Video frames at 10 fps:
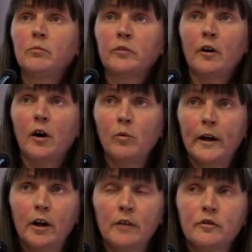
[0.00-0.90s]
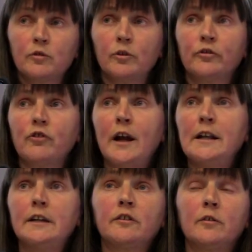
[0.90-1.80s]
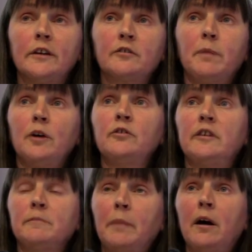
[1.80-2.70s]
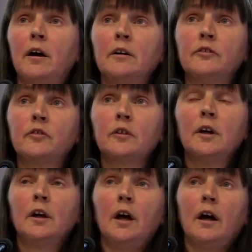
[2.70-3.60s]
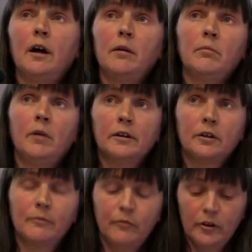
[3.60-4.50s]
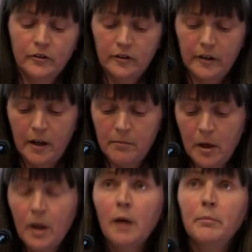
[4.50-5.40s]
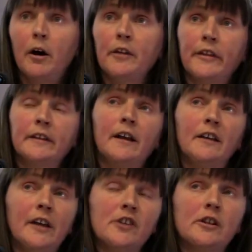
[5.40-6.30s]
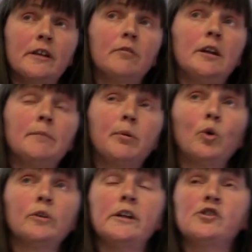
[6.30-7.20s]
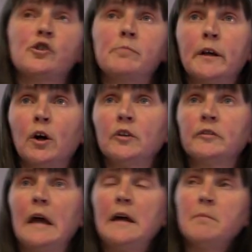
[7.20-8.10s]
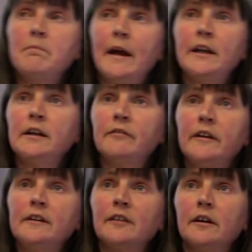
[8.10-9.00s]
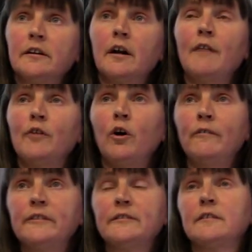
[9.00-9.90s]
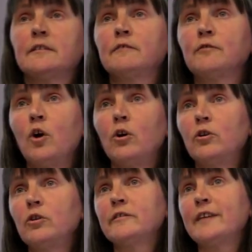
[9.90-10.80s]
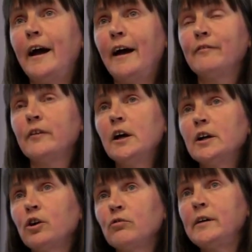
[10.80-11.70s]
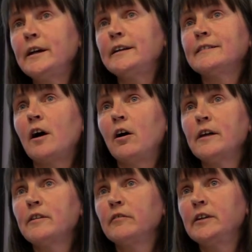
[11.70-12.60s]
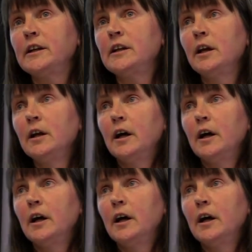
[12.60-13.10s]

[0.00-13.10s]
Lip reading: So I went over to Australia to expose his past and confronted him. But I think that's actually a really important issue because many of these undercover officers have gone on to have careers either in